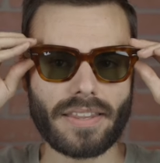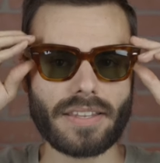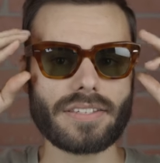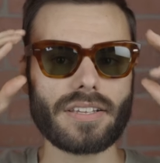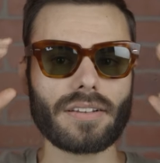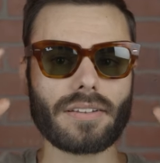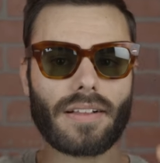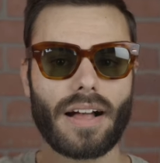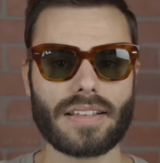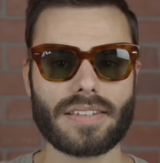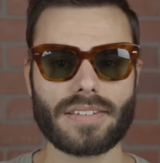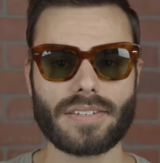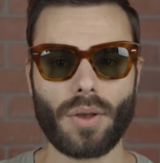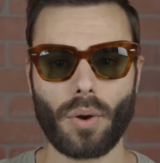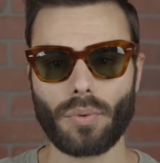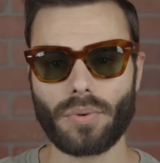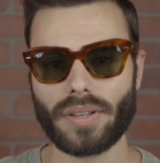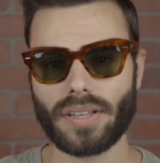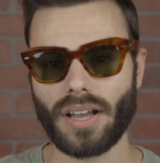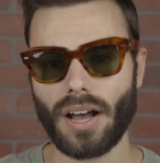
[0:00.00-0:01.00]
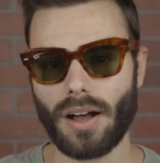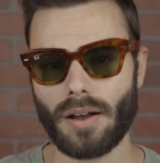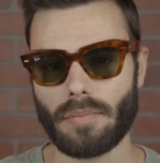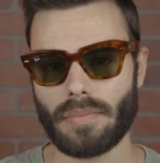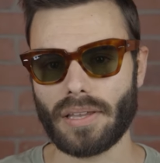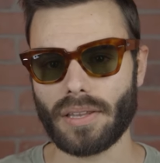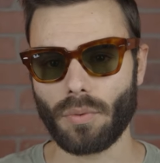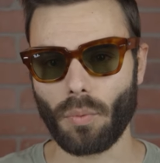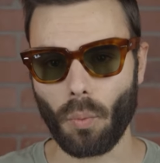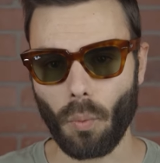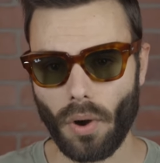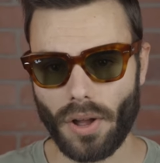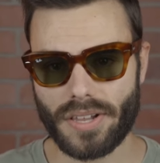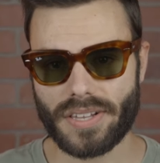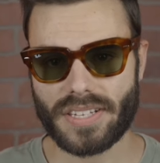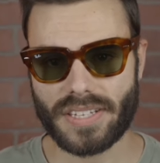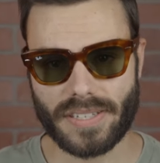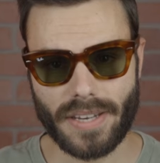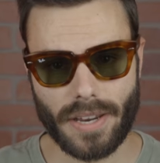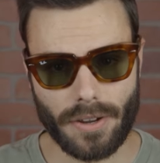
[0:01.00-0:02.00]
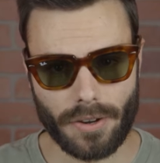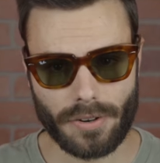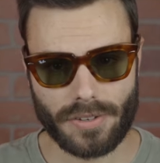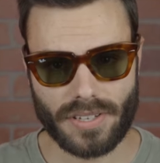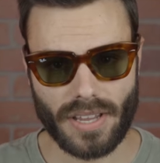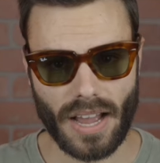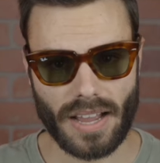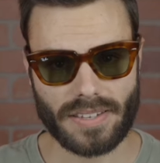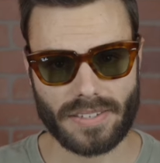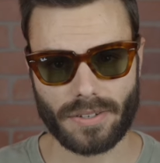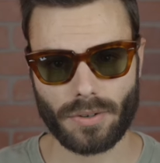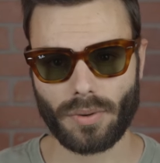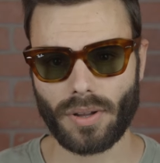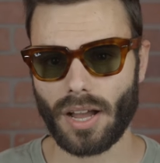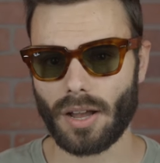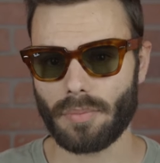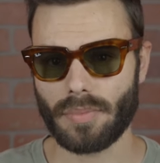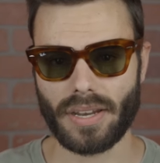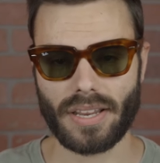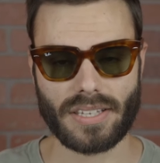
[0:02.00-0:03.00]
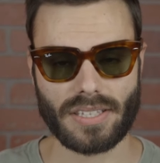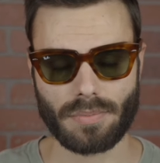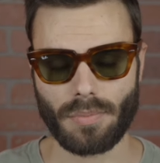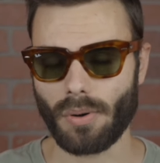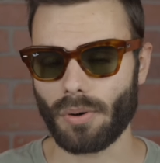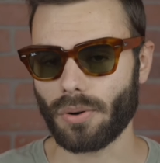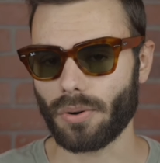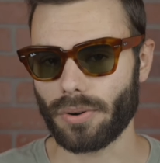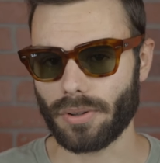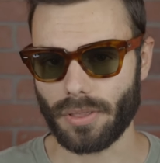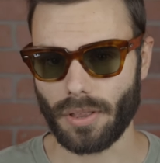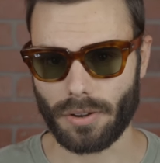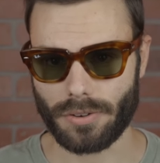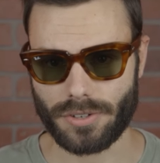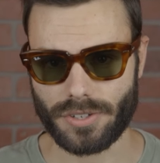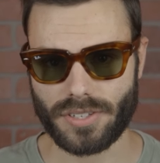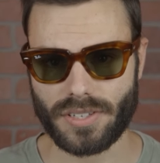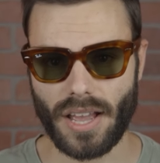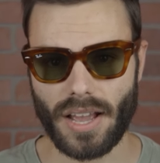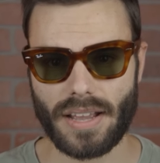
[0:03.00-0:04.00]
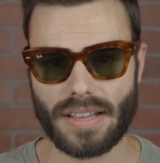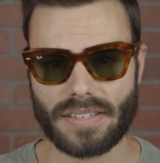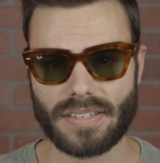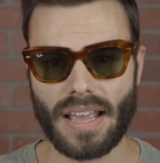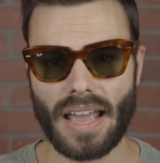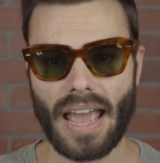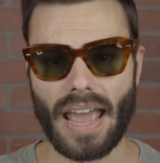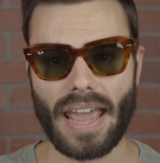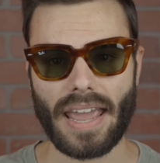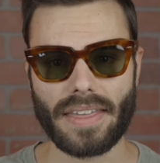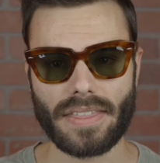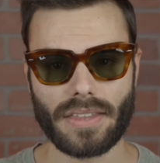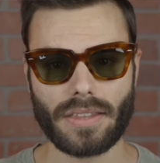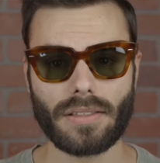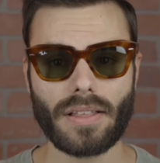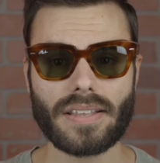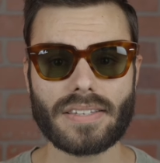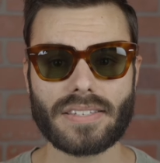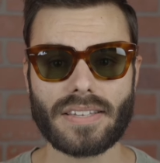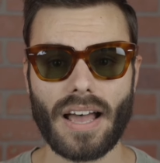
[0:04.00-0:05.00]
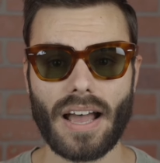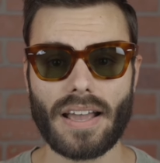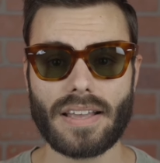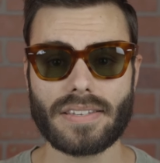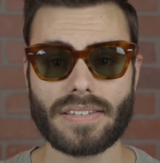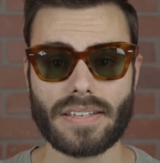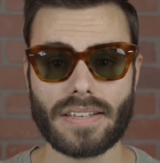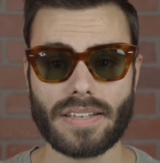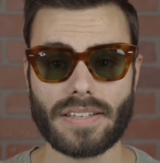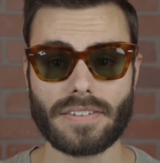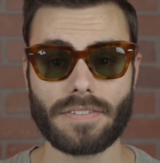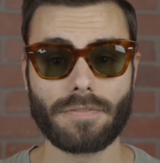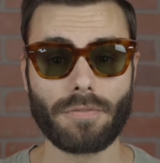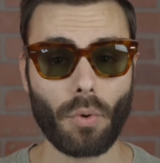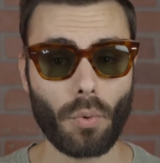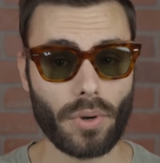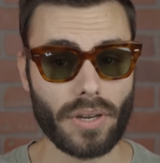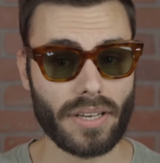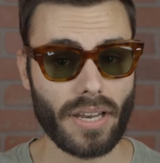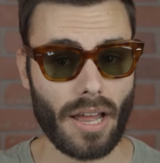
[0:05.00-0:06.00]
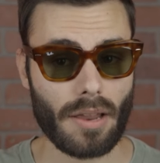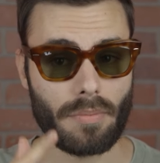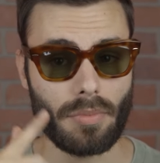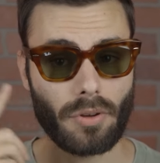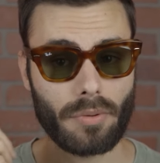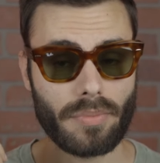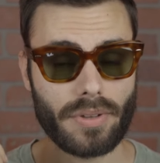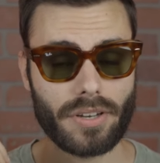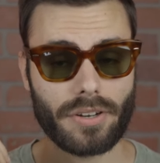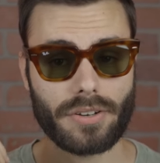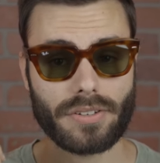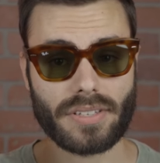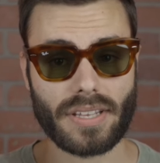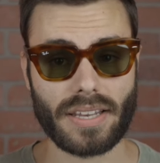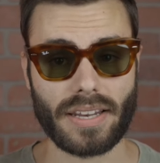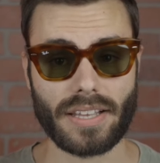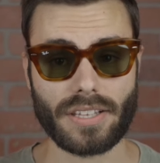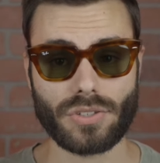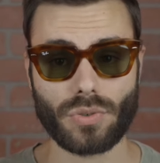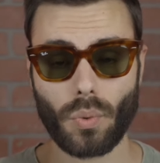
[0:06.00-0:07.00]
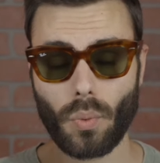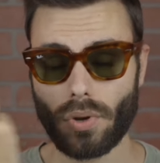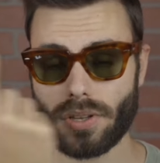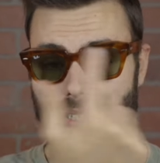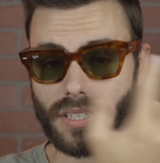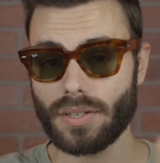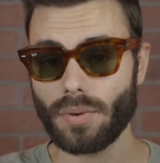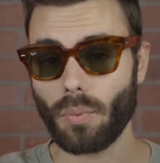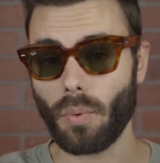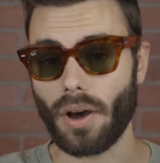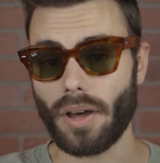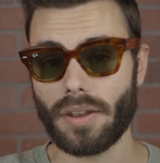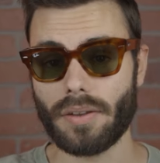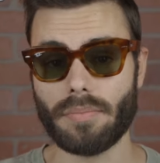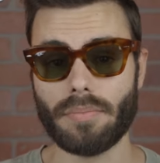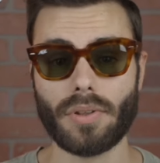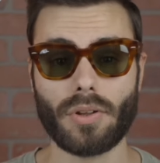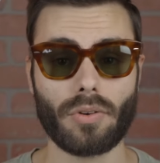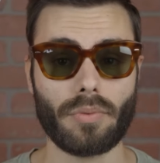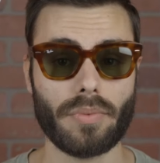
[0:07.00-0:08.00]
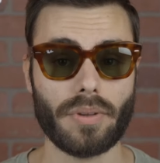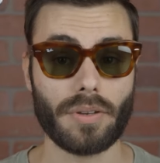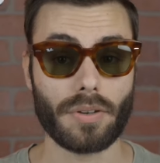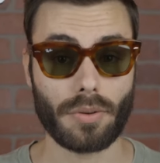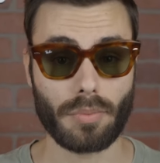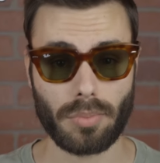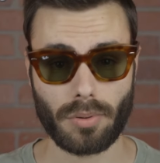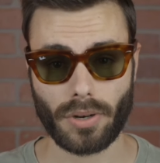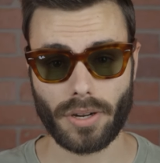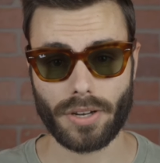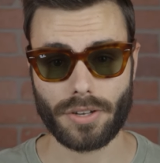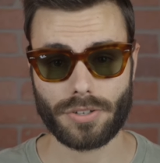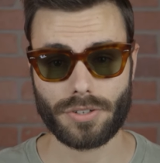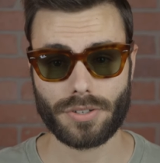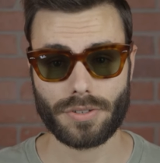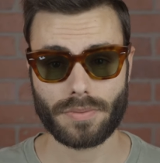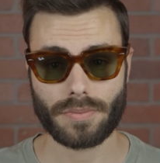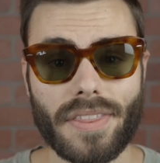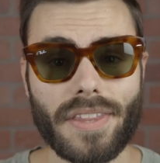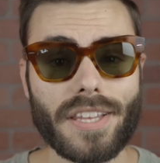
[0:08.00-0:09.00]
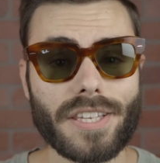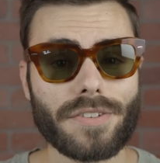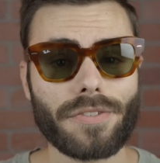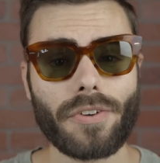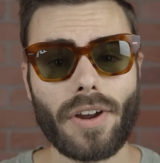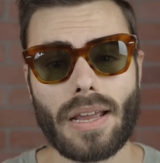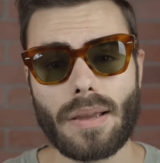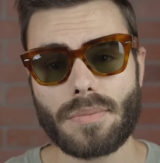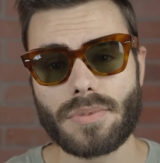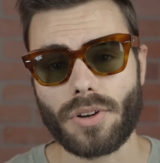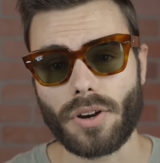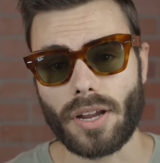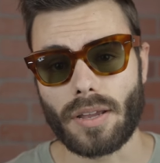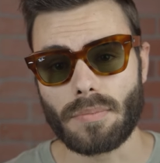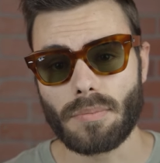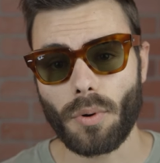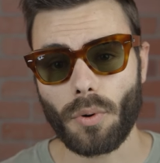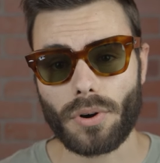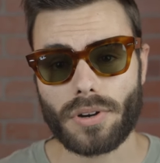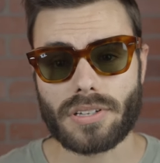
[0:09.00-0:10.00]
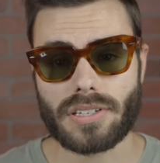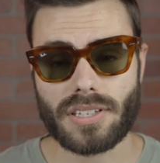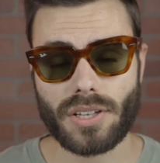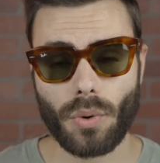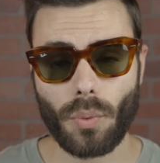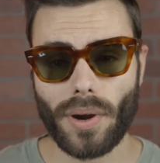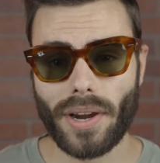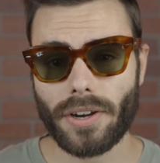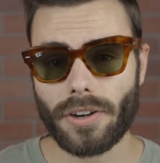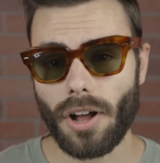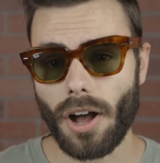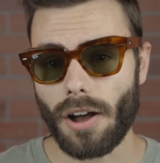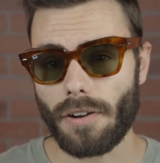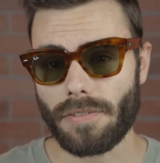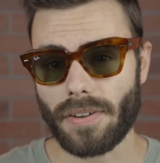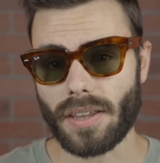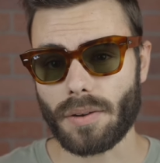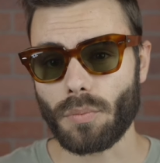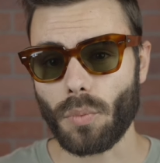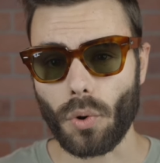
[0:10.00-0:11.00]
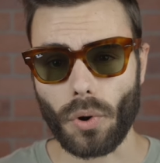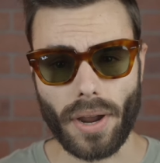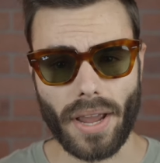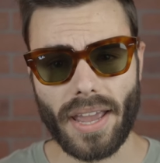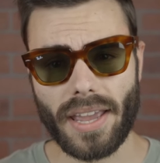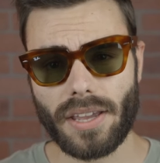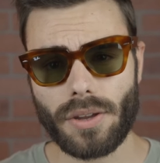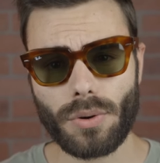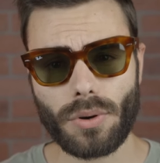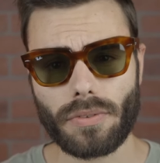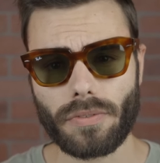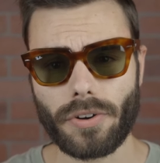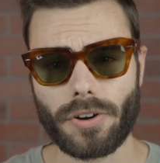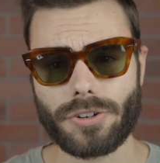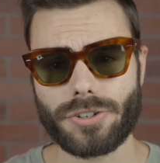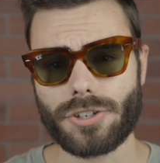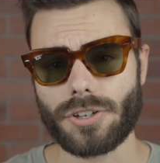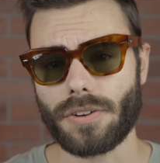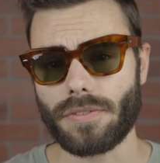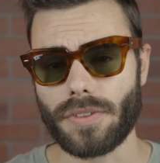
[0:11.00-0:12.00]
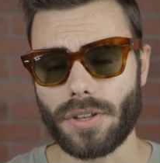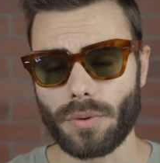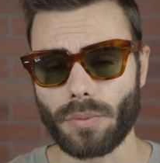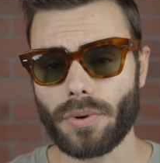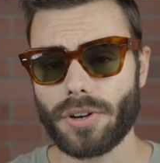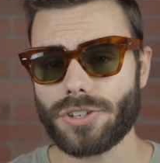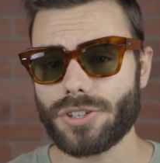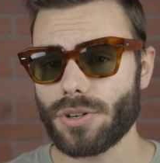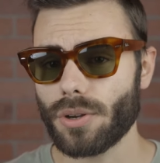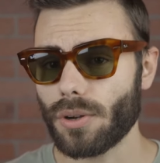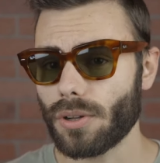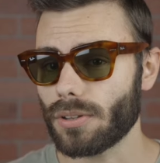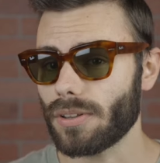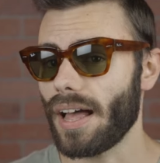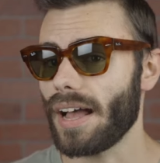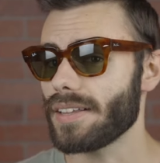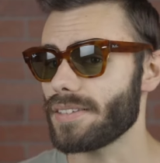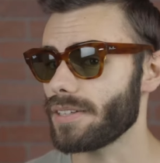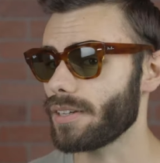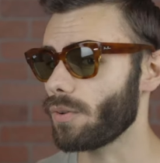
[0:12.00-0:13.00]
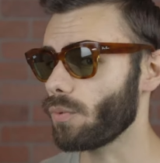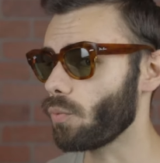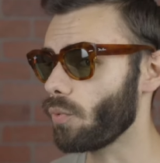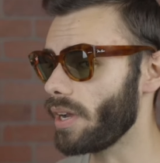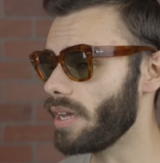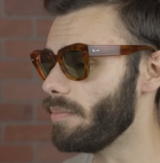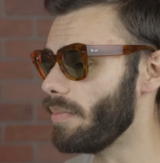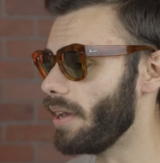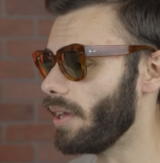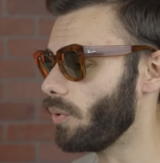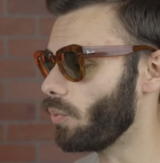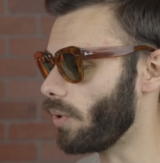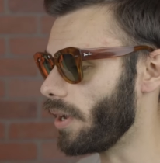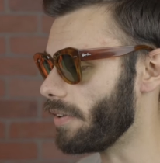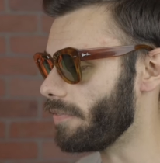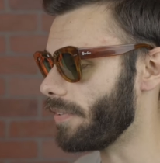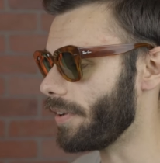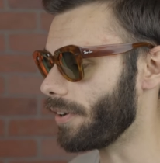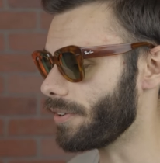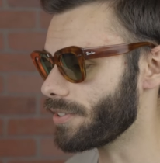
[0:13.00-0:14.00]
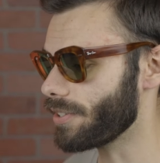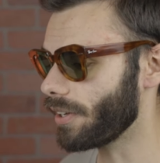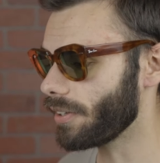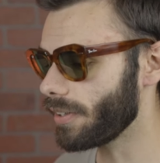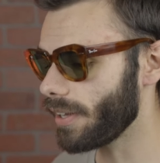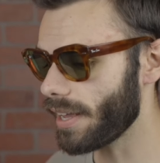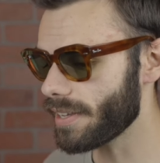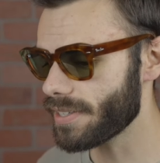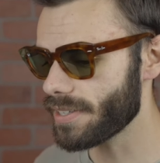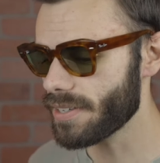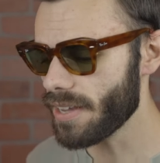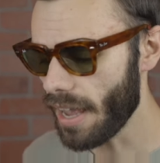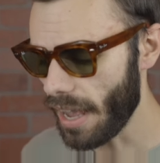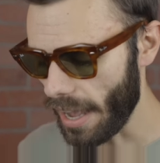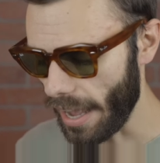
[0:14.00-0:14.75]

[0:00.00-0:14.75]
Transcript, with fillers: These sunglasses only come in one standard size, they don't come in a smaller or a larger size, and the lens size is 49 millimeters and a 21 millimeter bridge. These frames are a more squared off and more angular version of the original classic Ray-Ban Wayfarer sunglasses.